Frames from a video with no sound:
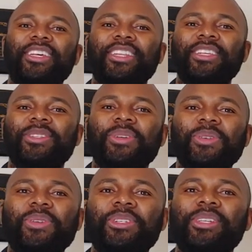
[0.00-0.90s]
and the
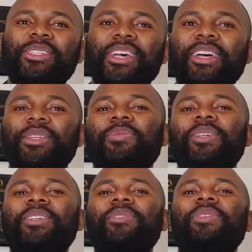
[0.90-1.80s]
solutions and
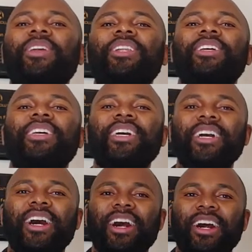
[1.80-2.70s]
specifically
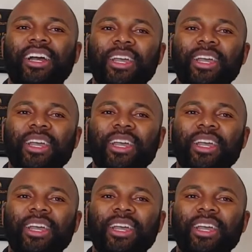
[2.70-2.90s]
uh,